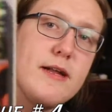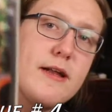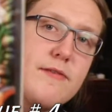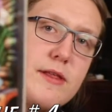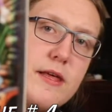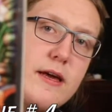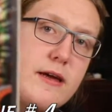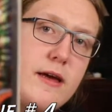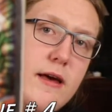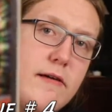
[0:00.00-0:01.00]
and
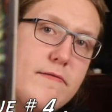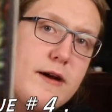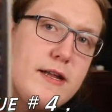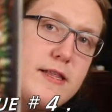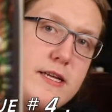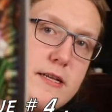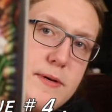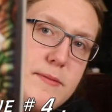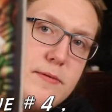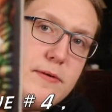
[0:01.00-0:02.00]
everything fighting these
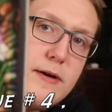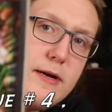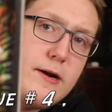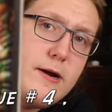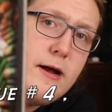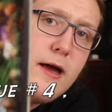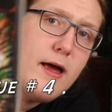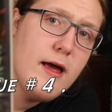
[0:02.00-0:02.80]
people here.